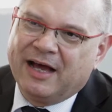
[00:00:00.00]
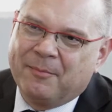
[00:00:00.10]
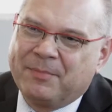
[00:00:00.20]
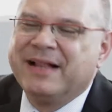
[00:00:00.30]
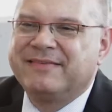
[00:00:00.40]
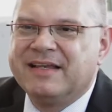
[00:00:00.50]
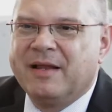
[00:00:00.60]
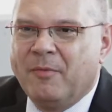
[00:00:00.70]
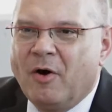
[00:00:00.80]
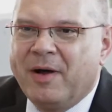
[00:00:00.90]
built in
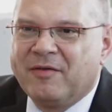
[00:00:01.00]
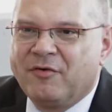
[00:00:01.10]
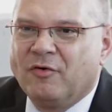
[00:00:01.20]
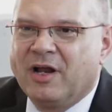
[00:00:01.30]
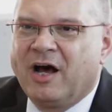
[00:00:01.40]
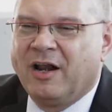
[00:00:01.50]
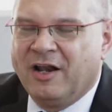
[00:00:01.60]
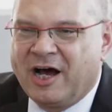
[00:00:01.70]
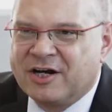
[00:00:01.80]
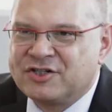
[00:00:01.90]
a mobile phone are
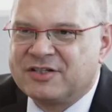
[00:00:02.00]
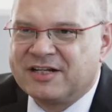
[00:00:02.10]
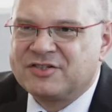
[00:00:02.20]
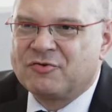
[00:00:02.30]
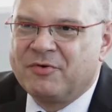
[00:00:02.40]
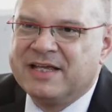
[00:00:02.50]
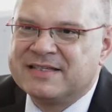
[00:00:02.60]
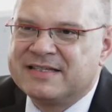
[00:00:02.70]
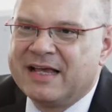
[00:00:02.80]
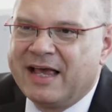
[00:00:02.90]
large touch
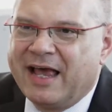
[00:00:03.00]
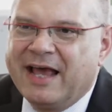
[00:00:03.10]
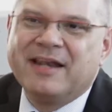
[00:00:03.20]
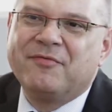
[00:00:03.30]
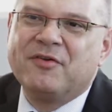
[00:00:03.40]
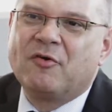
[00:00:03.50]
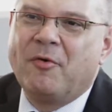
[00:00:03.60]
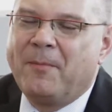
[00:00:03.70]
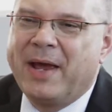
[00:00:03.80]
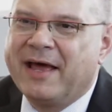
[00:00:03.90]
screens, and if you
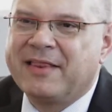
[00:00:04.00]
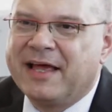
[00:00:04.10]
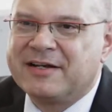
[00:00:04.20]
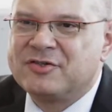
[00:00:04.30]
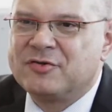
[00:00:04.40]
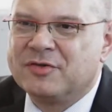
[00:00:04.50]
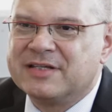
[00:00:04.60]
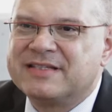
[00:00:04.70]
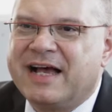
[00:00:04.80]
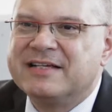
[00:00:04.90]
compare that to
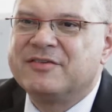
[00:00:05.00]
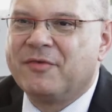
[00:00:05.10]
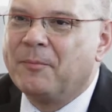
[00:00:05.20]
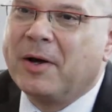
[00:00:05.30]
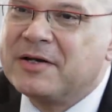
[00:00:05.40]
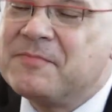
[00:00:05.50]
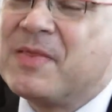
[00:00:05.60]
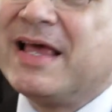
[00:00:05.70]
the size of a button,